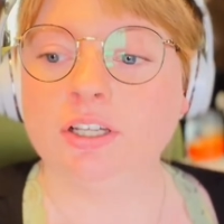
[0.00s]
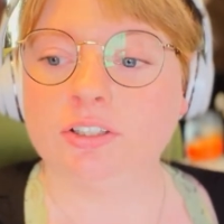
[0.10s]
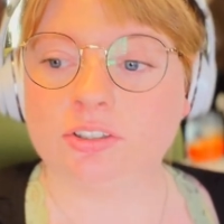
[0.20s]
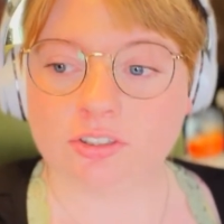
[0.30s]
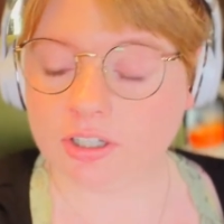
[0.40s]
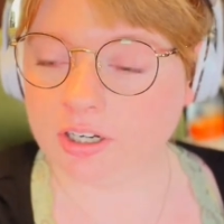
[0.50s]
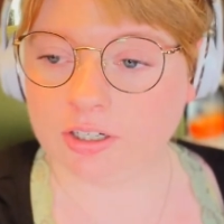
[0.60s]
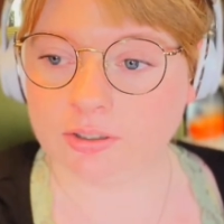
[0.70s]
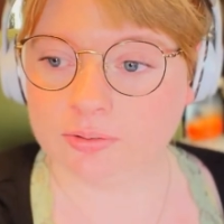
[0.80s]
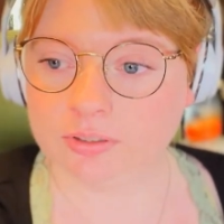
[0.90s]

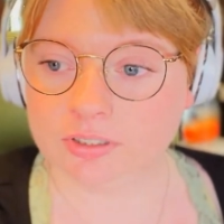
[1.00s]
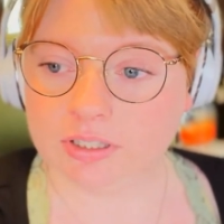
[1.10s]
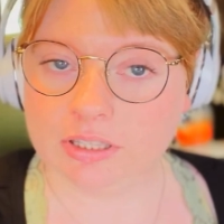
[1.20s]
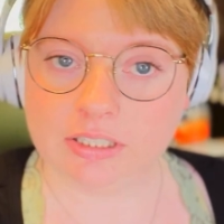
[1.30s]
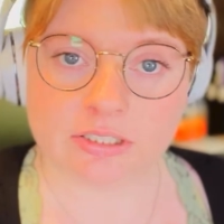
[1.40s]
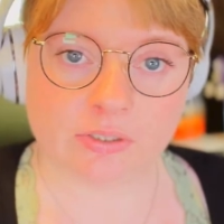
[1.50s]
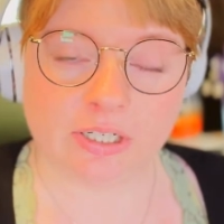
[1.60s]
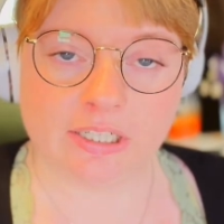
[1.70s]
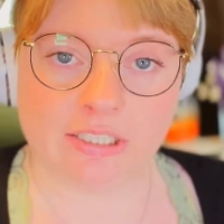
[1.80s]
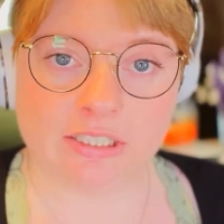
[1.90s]
So let's go
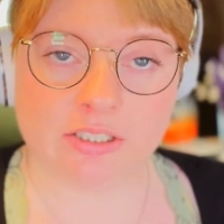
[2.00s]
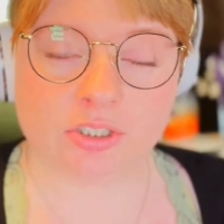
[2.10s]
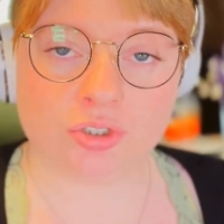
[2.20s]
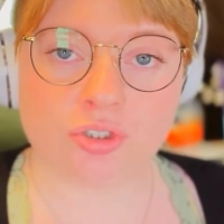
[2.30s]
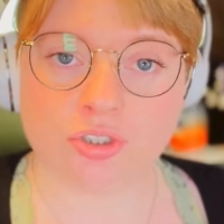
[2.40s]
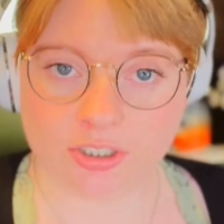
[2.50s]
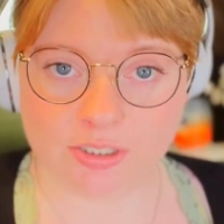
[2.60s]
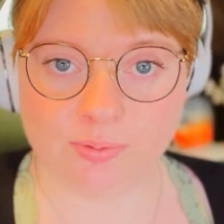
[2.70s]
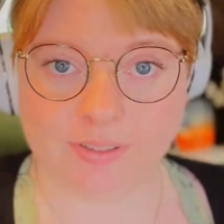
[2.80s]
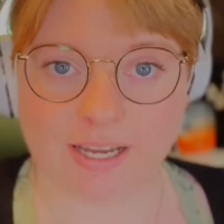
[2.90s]
ahead and get
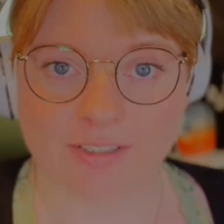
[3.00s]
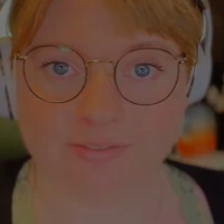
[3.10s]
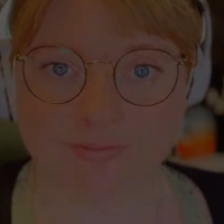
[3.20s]
started with that.